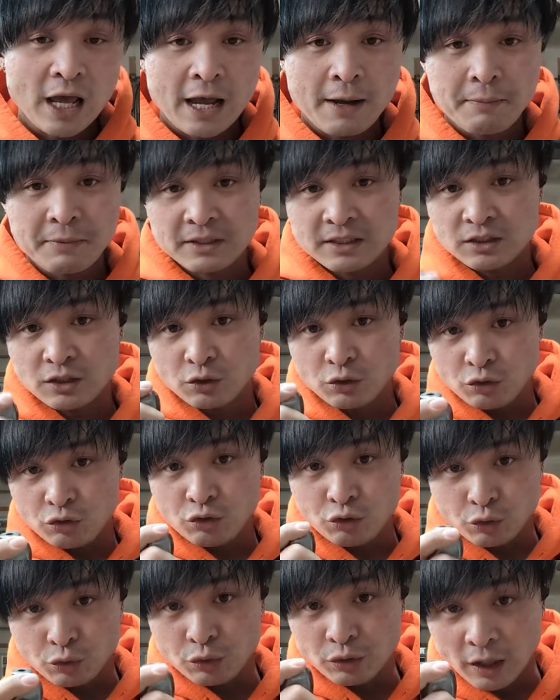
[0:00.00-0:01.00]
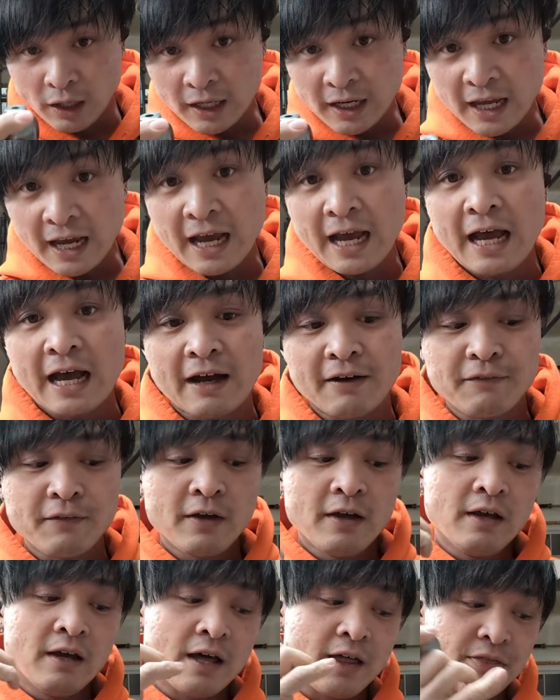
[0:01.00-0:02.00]
happens, you do not have
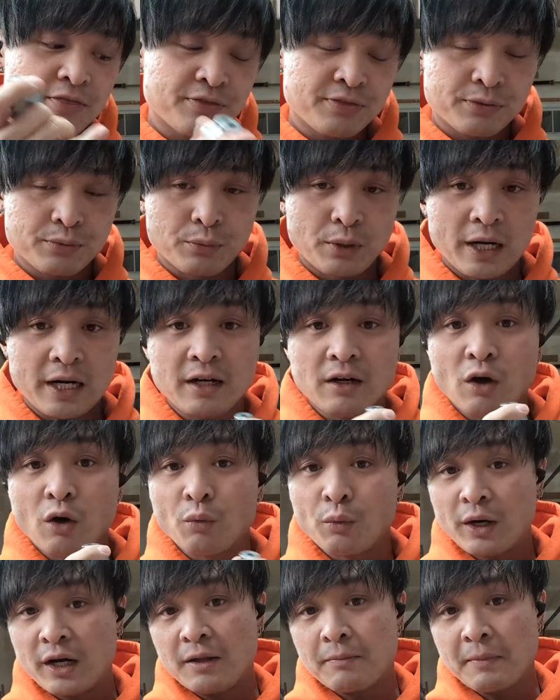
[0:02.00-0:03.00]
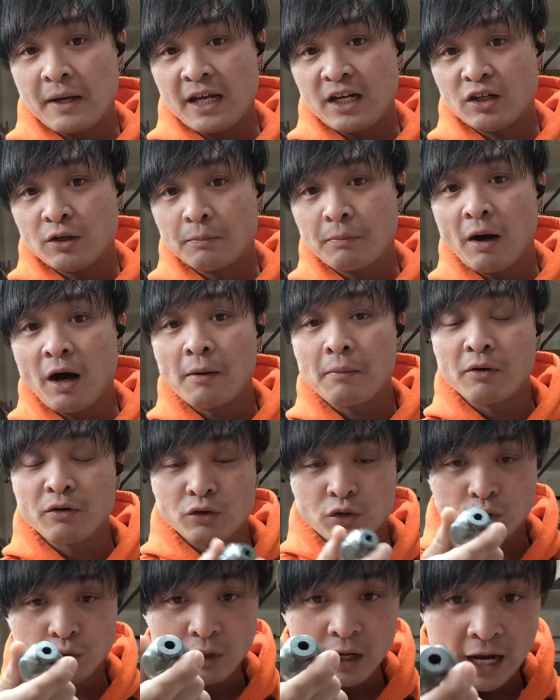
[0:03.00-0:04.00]
a thread already made in your pommel,
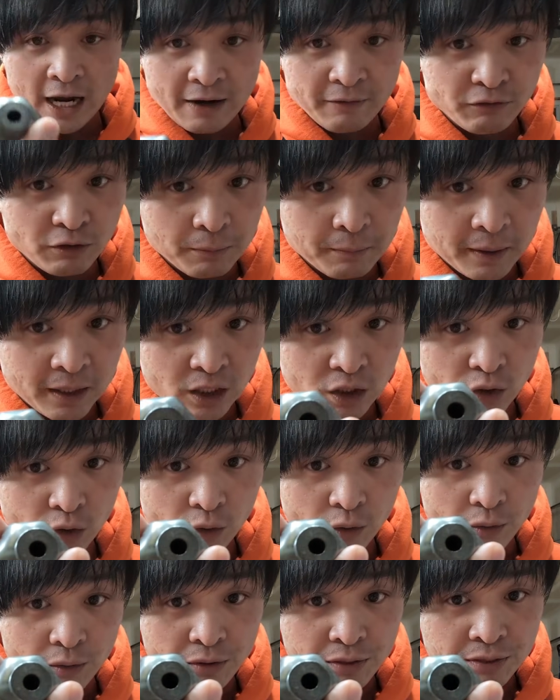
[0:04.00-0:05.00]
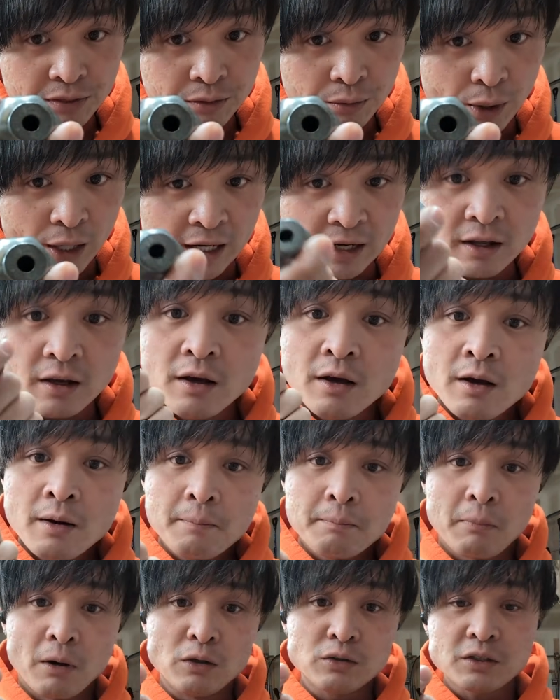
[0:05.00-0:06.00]
you have to make your own thread.
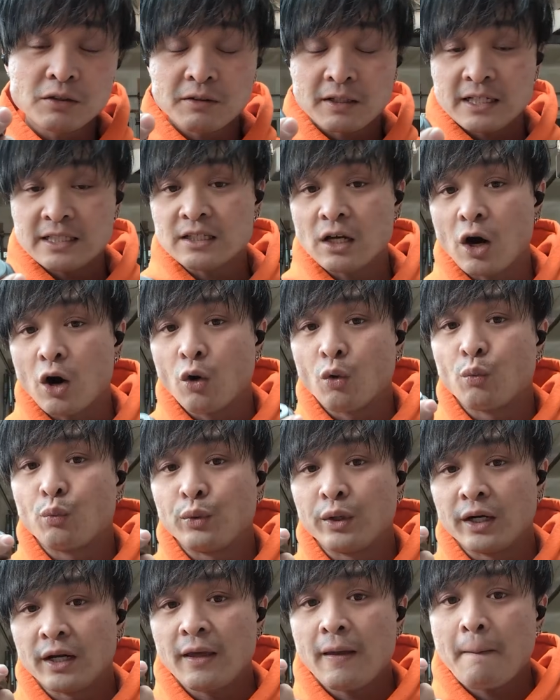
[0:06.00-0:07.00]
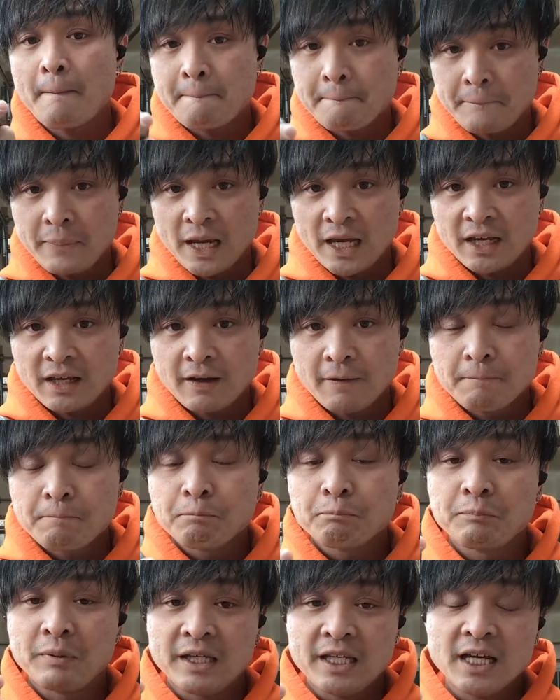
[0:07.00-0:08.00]
Most of these are really big
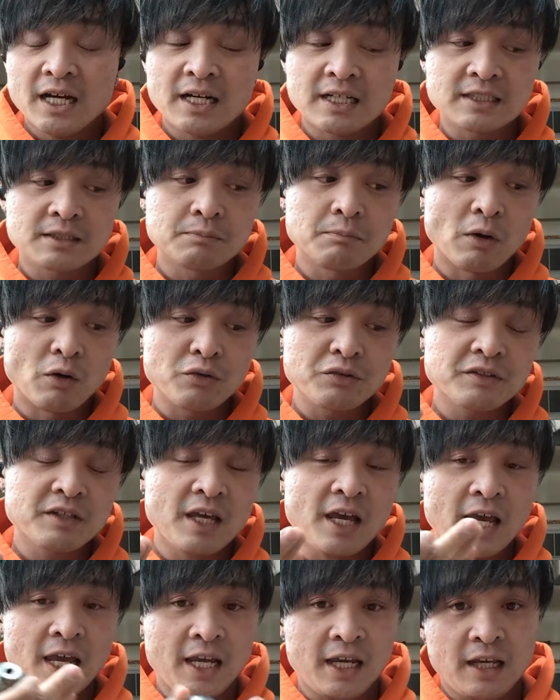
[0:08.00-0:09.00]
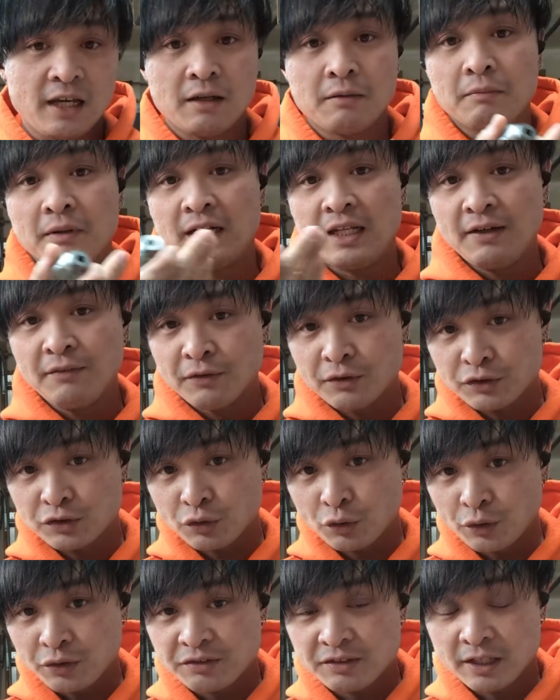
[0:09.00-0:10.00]
because most tang in medieval
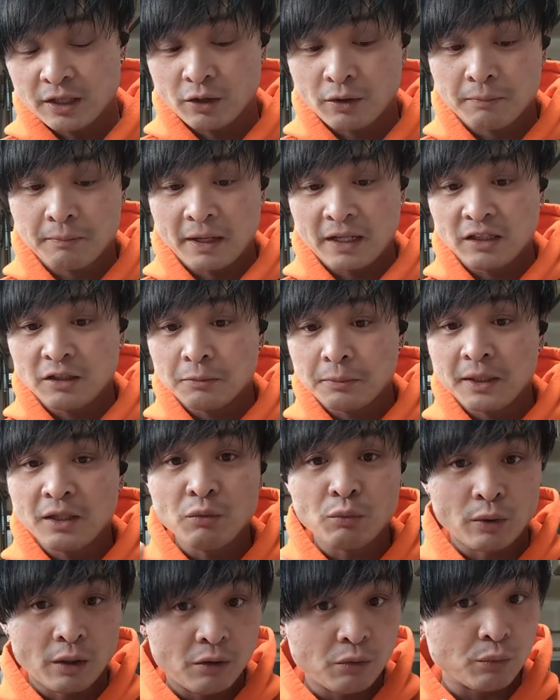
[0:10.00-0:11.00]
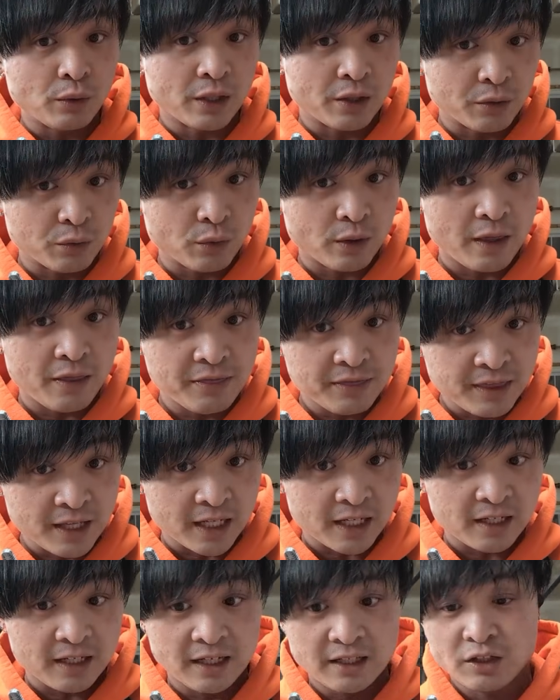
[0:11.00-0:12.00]
swords, they are meant to be, well, rather quite
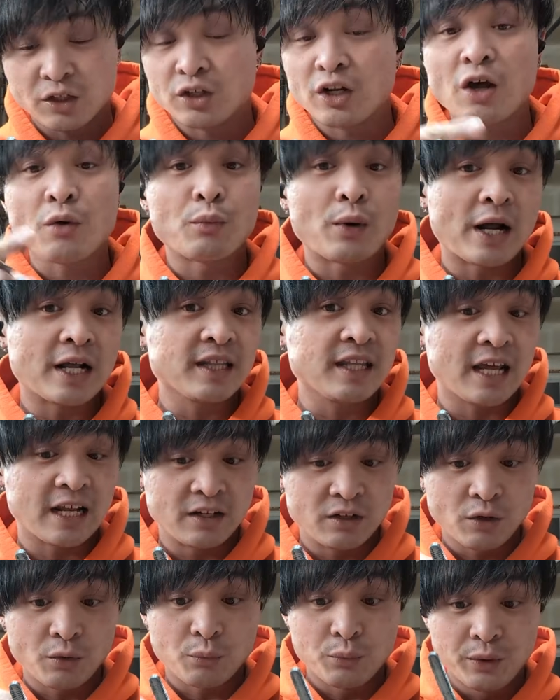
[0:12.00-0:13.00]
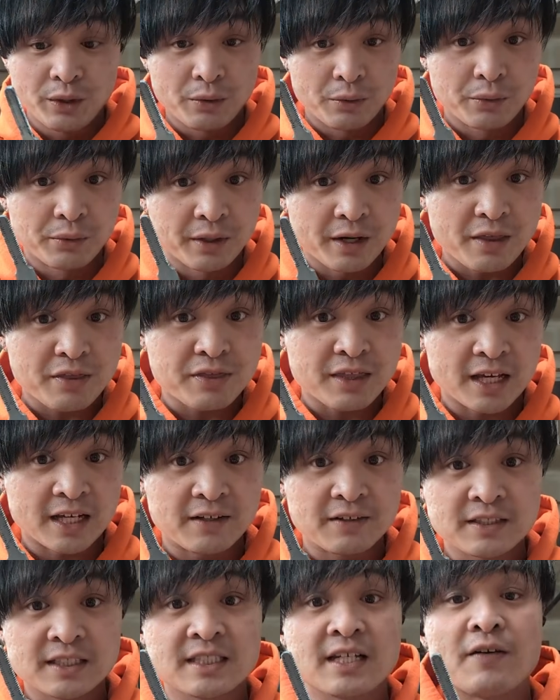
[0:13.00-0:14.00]
thick, and they're not ragtang, they're really, really thick
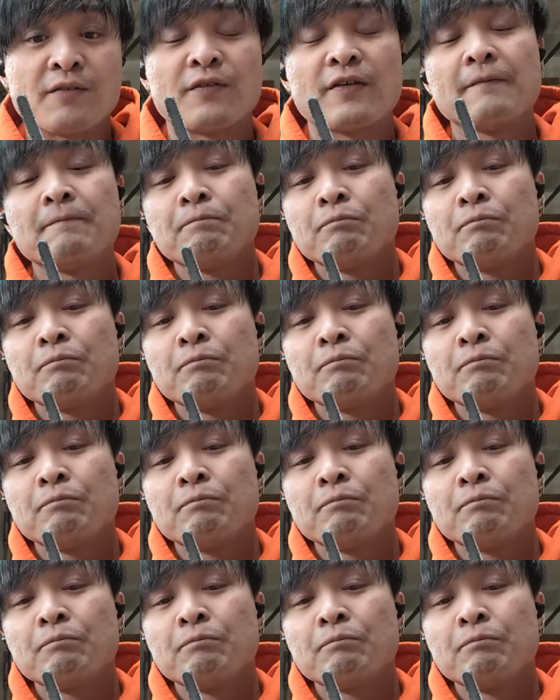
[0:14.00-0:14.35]
stuff.